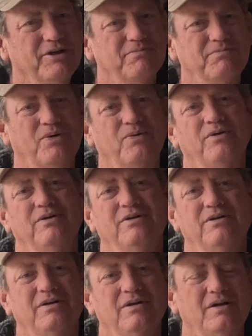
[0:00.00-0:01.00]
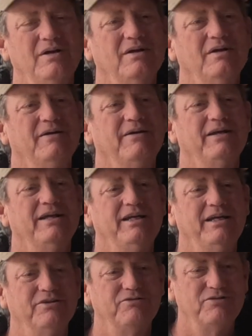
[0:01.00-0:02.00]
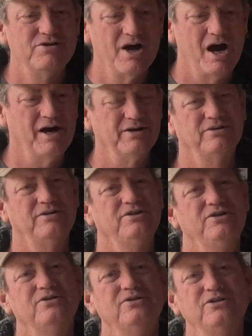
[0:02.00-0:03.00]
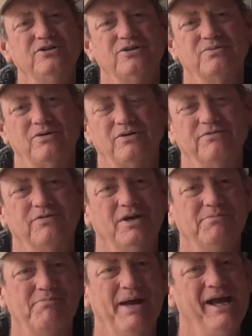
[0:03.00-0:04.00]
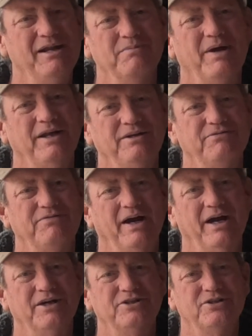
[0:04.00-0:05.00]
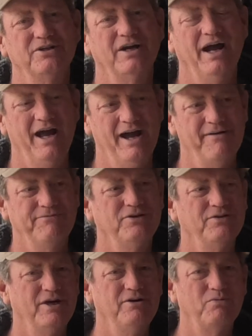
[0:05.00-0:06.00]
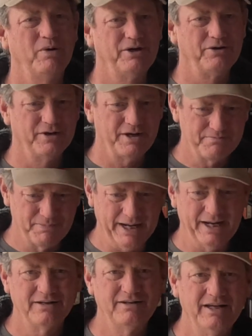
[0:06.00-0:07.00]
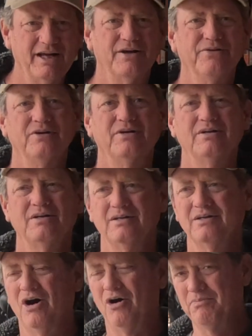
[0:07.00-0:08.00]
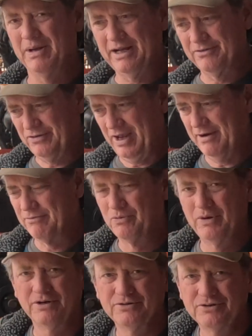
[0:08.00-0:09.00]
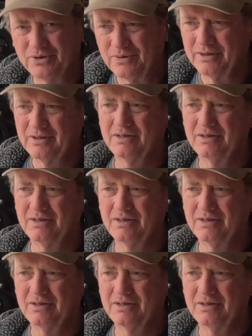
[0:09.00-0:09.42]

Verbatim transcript: important. It's not unusual for a band manufacturer after they weld a band together, all bands have a weld joint.